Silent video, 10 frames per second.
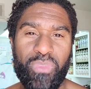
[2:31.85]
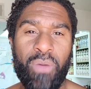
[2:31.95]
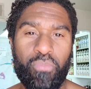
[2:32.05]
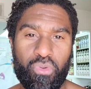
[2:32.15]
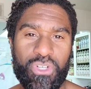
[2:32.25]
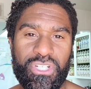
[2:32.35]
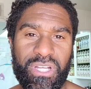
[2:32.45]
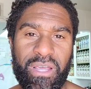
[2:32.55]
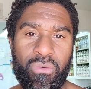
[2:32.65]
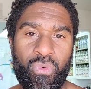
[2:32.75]

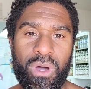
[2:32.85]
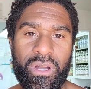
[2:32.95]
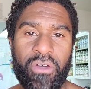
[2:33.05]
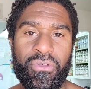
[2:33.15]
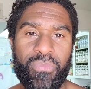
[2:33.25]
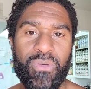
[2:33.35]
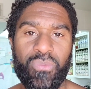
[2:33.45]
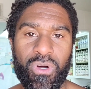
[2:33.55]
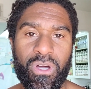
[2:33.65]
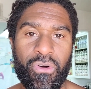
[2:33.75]
appreciate what other
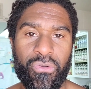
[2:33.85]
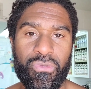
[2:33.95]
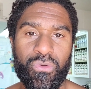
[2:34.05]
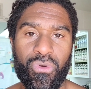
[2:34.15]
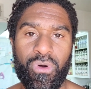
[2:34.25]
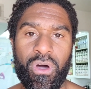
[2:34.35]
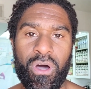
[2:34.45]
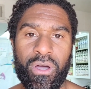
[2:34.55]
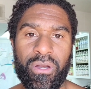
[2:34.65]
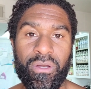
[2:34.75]
people go through
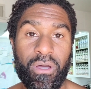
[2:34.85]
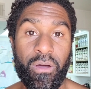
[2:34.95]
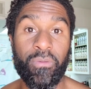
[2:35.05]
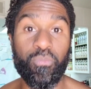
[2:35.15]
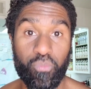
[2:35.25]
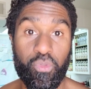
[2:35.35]
on a